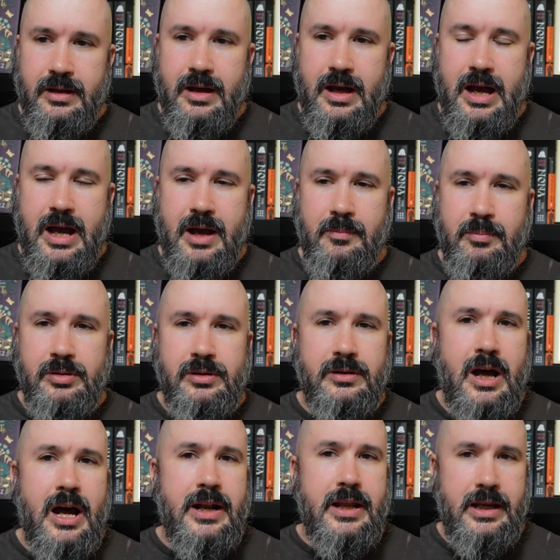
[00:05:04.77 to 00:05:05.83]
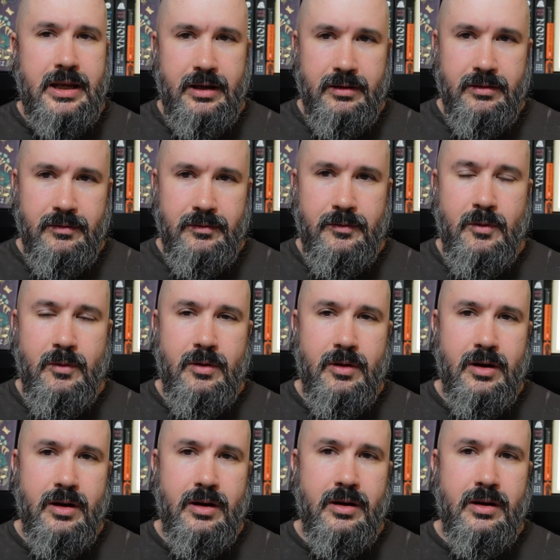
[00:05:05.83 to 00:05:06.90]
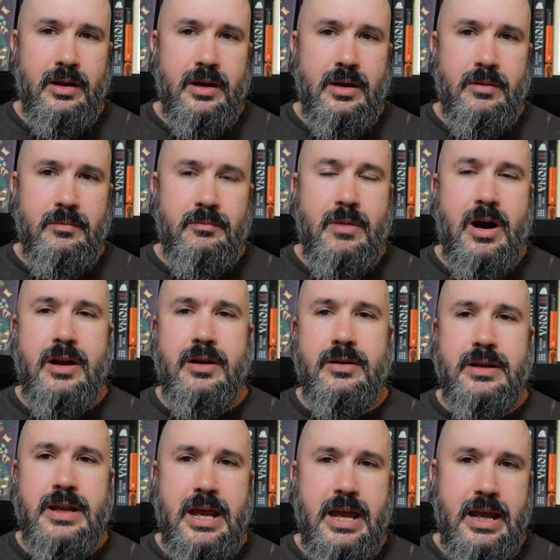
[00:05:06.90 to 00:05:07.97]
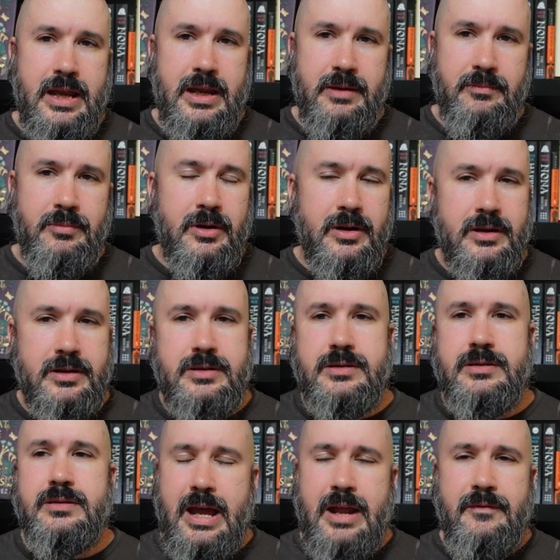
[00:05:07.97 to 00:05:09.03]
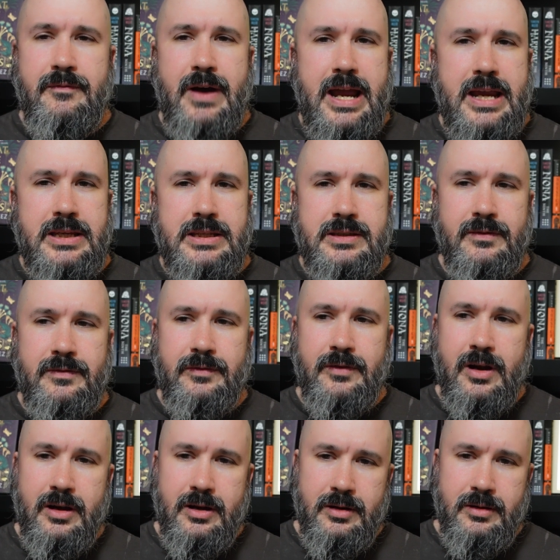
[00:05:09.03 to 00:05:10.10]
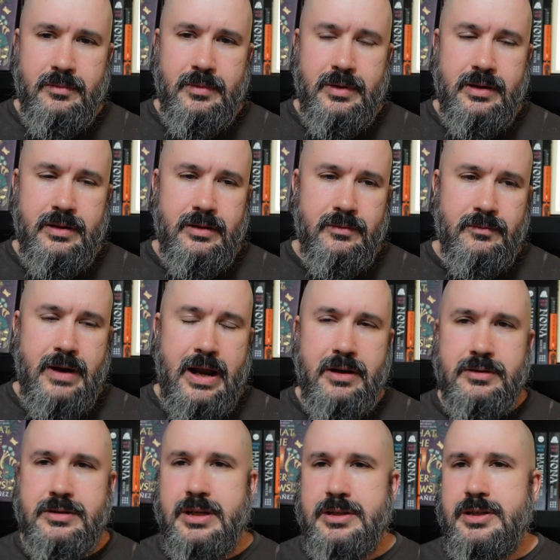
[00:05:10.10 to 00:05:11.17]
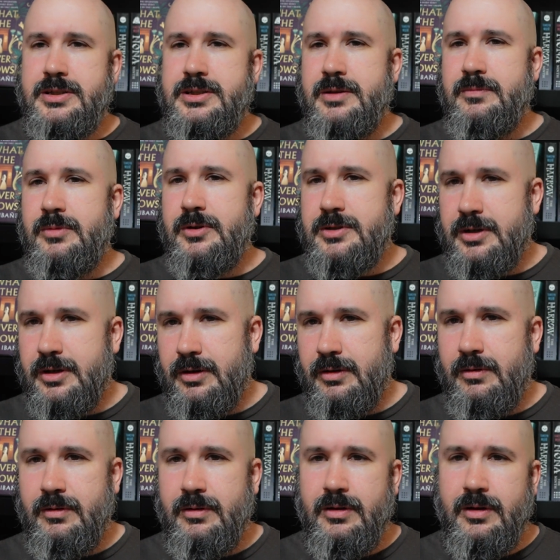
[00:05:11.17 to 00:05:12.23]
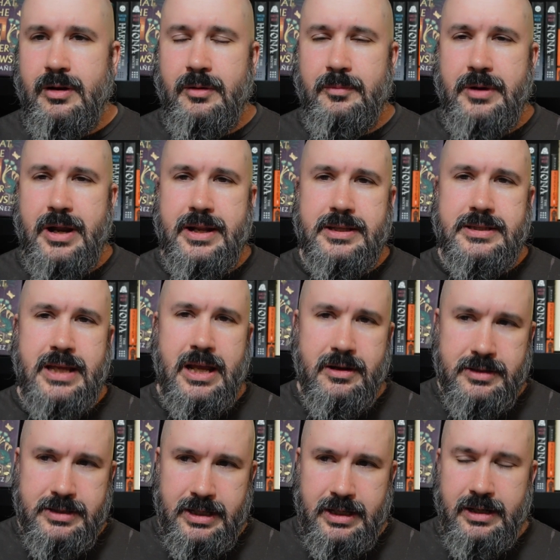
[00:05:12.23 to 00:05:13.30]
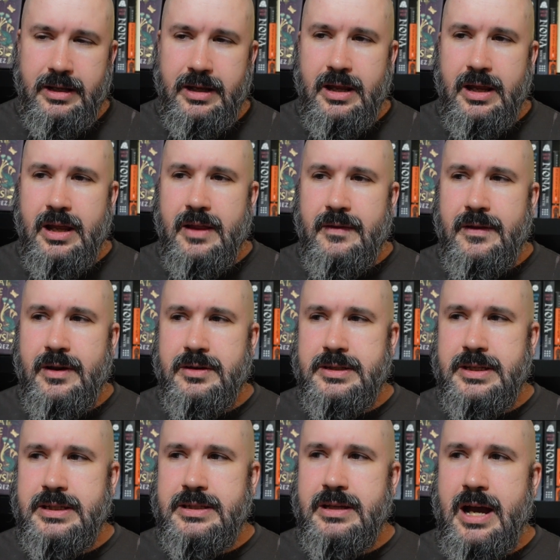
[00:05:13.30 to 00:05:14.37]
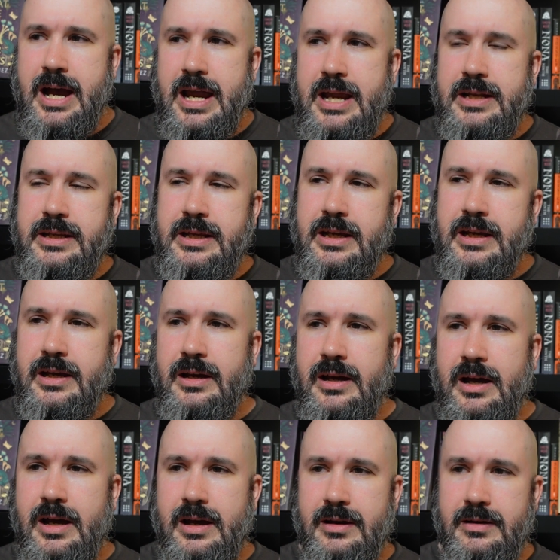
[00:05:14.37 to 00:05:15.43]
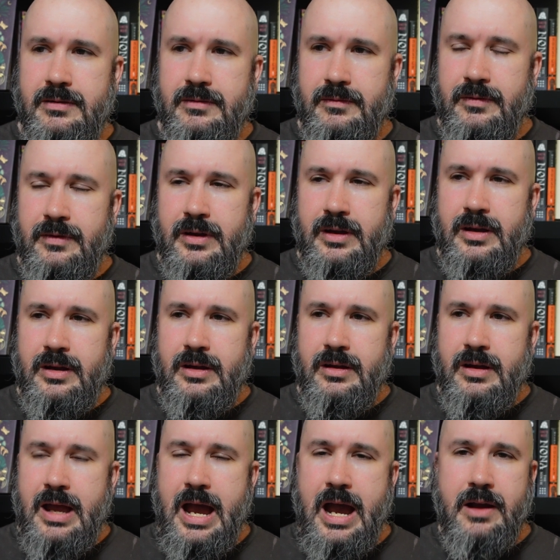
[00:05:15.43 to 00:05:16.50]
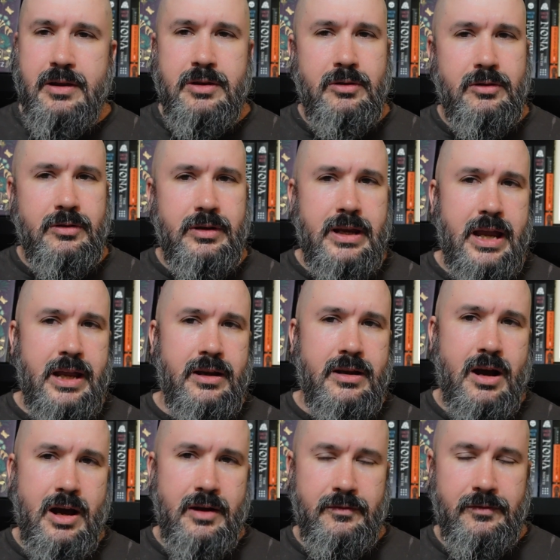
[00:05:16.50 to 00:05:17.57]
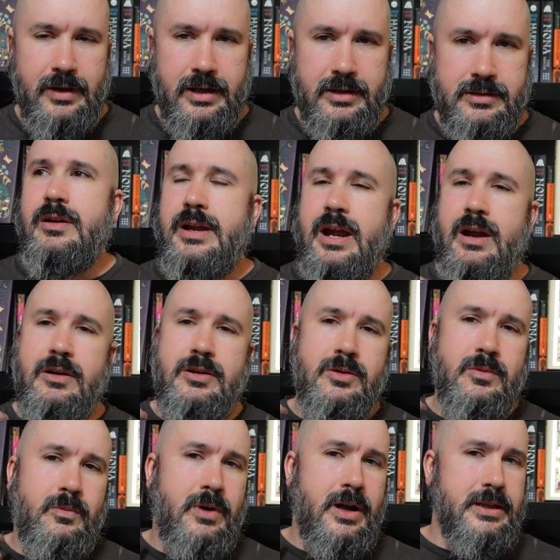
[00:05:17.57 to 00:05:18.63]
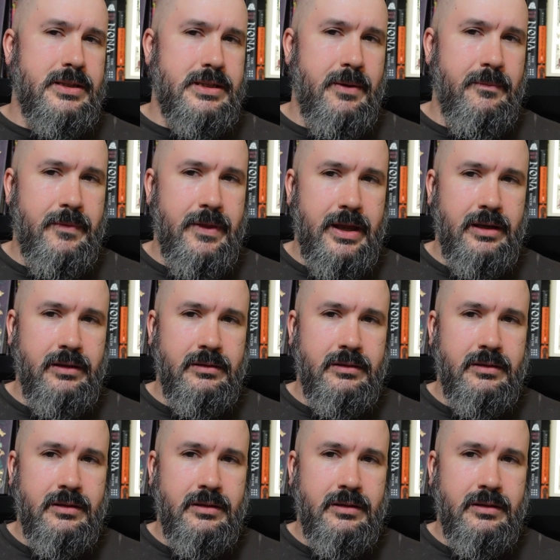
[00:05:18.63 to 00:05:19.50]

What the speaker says: plotting for modern day books, advice from writers such as Jim Butcher or Brandon Sanderson, there's this idea of how you create conflict. Your character wants something,